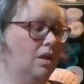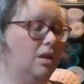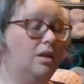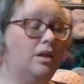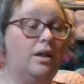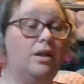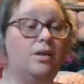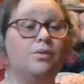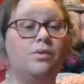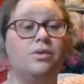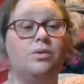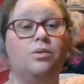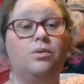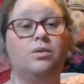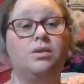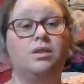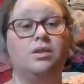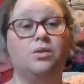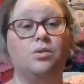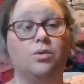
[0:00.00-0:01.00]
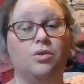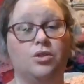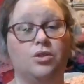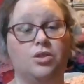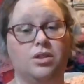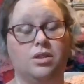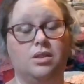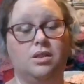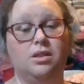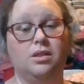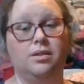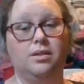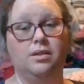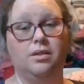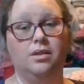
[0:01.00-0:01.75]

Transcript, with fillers: The end result is gorgeous.